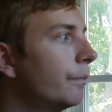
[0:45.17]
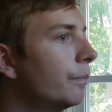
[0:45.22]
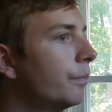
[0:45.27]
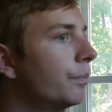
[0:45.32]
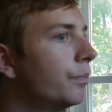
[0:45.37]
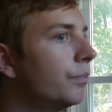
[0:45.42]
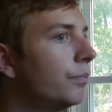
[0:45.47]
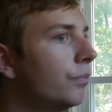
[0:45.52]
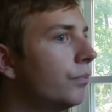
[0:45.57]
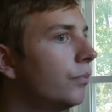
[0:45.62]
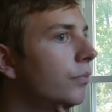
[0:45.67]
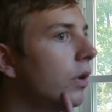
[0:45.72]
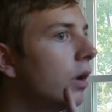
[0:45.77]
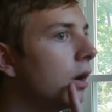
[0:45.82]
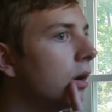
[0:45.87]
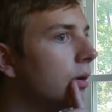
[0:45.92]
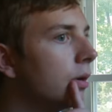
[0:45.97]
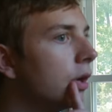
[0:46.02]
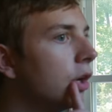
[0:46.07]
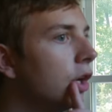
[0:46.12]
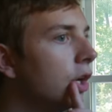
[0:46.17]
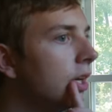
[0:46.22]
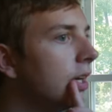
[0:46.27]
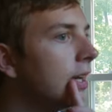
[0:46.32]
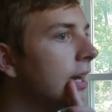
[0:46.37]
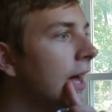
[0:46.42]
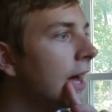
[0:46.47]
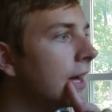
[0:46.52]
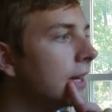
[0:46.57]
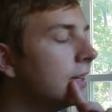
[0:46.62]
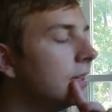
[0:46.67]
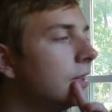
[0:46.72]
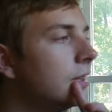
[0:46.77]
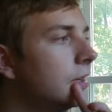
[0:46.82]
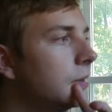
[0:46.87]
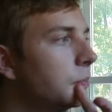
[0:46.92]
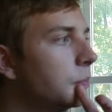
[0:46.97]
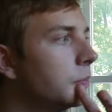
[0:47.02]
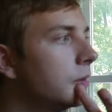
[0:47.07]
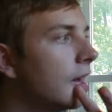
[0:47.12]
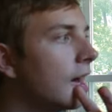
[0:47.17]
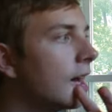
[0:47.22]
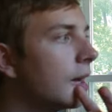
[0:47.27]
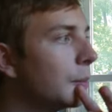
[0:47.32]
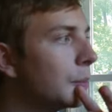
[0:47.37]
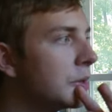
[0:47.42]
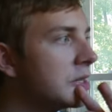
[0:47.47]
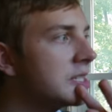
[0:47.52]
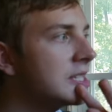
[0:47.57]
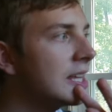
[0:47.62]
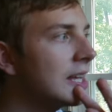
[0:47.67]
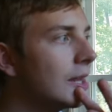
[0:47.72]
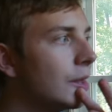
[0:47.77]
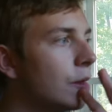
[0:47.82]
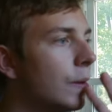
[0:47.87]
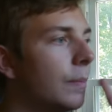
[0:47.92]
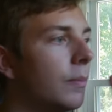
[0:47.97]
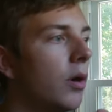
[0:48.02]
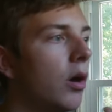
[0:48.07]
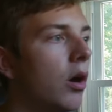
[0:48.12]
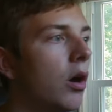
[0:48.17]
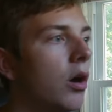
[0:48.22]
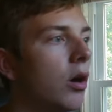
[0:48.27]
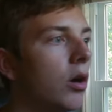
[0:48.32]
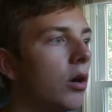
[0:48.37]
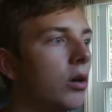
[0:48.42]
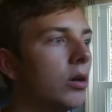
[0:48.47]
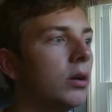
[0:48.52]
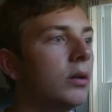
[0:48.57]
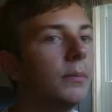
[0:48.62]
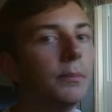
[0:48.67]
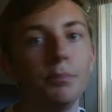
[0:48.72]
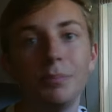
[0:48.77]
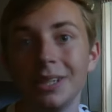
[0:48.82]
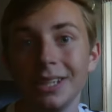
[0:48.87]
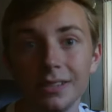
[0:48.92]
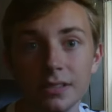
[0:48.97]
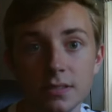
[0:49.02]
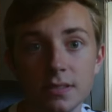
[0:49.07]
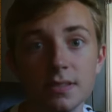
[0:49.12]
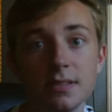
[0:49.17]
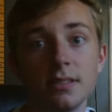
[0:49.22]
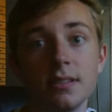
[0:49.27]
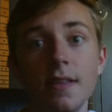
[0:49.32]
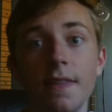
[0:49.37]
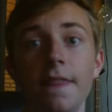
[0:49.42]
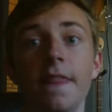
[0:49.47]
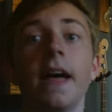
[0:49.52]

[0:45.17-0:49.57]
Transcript: a good 99% of them are beats